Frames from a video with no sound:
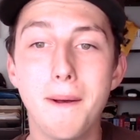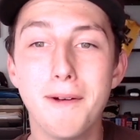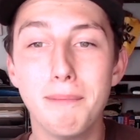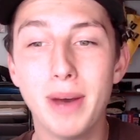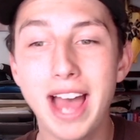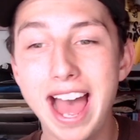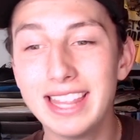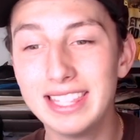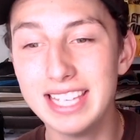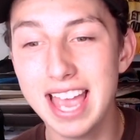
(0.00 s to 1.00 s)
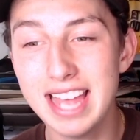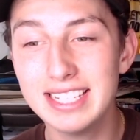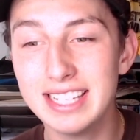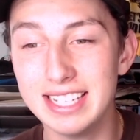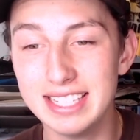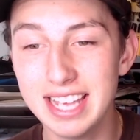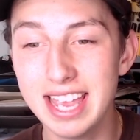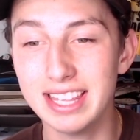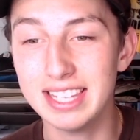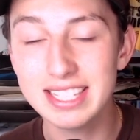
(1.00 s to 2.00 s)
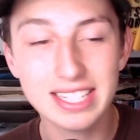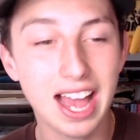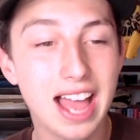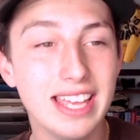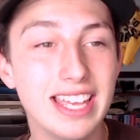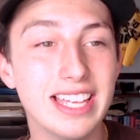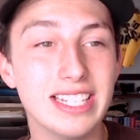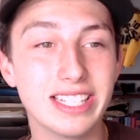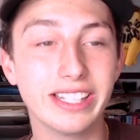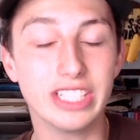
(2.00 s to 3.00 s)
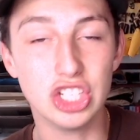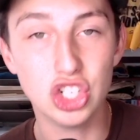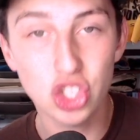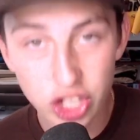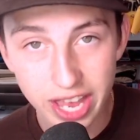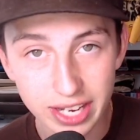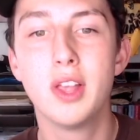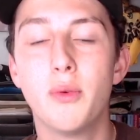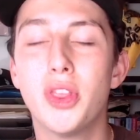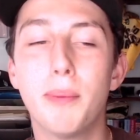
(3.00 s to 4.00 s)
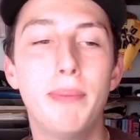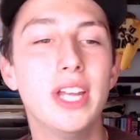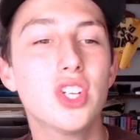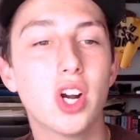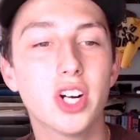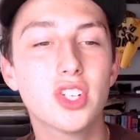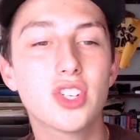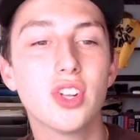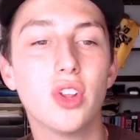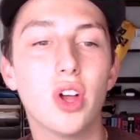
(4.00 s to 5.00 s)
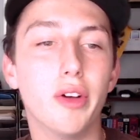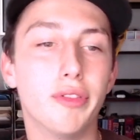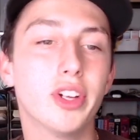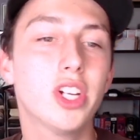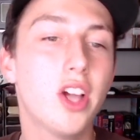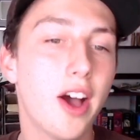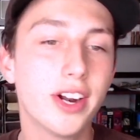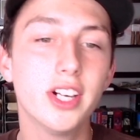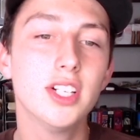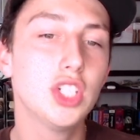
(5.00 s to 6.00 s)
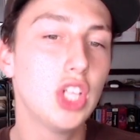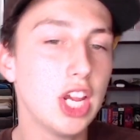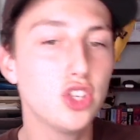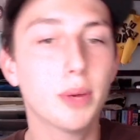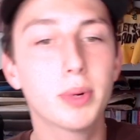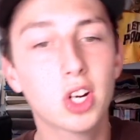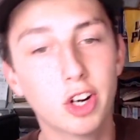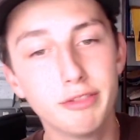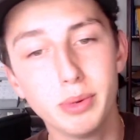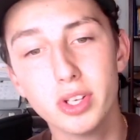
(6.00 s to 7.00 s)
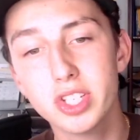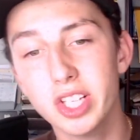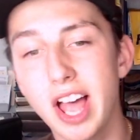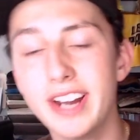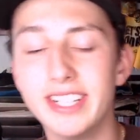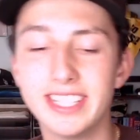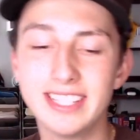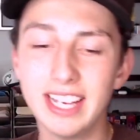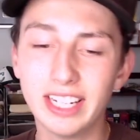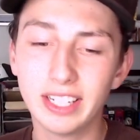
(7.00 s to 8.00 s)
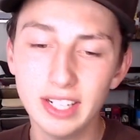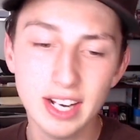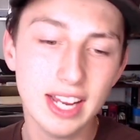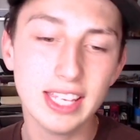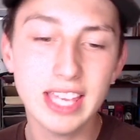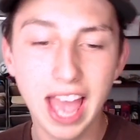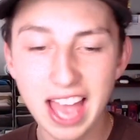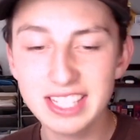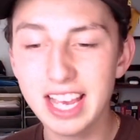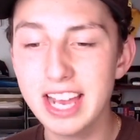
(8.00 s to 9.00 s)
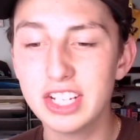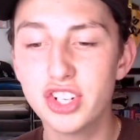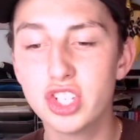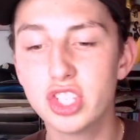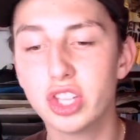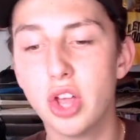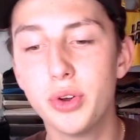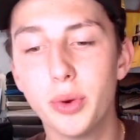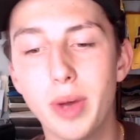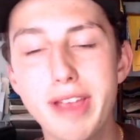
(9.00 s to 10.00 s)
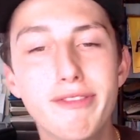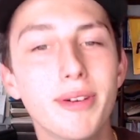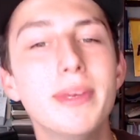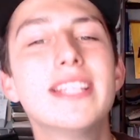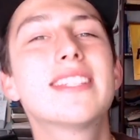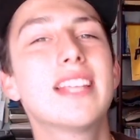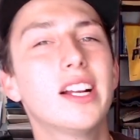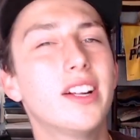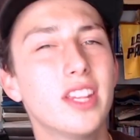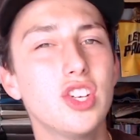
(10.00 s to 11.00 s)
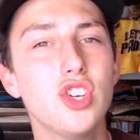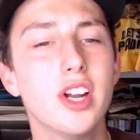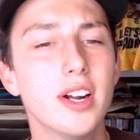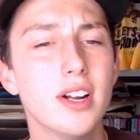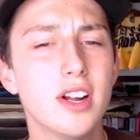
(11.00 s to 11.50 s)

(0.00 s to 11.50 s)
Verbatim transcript: But at the end of the day, this guy is legit. With a pitch arsenal of cutter, changeup, curveball, slider, and sinker, he has kind of slowed away from his sinker this year.